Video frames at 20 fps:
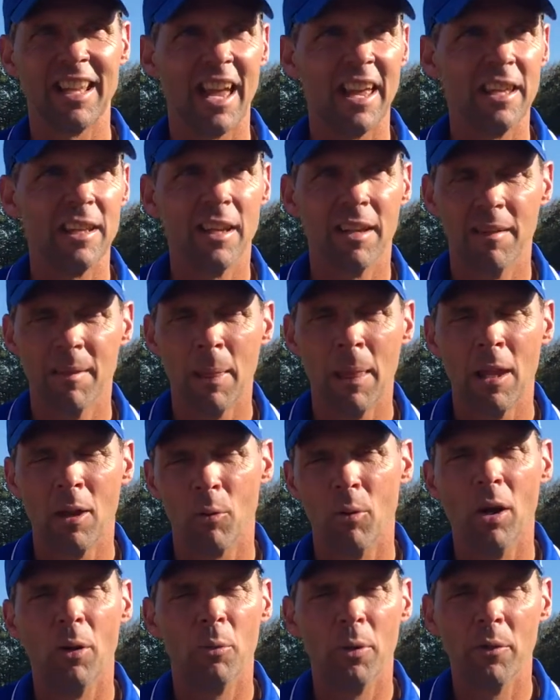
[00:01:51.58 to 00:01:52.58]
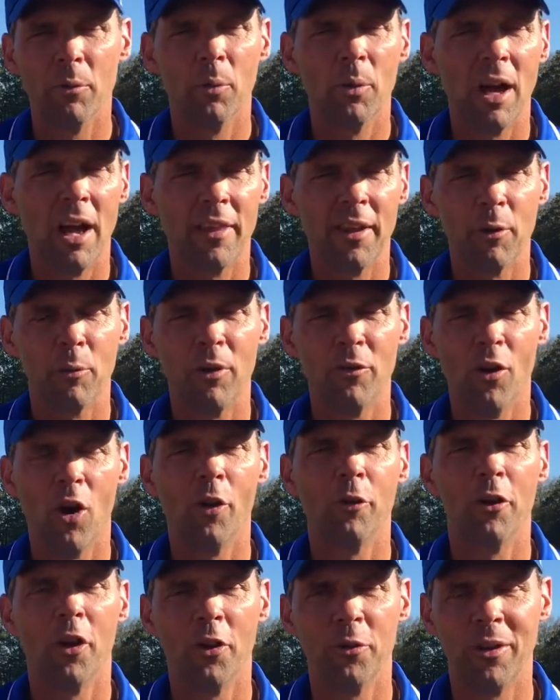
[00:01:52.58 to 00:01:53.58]
Yeah, he. Well, we, I think we've
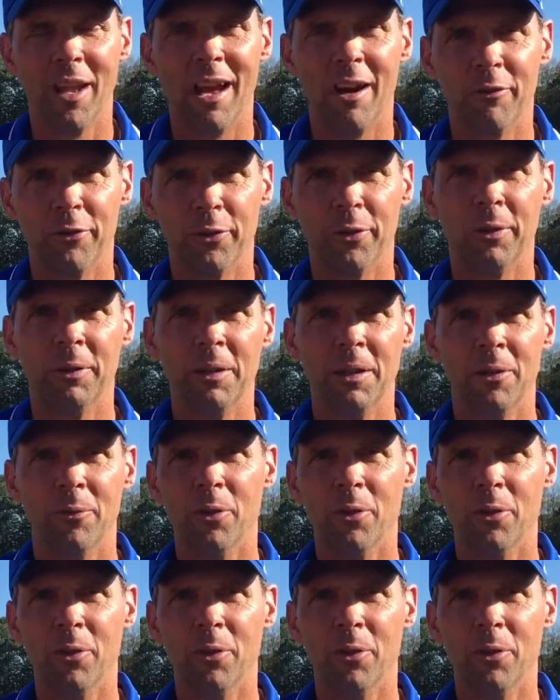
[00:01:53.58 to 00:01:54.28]
all known now for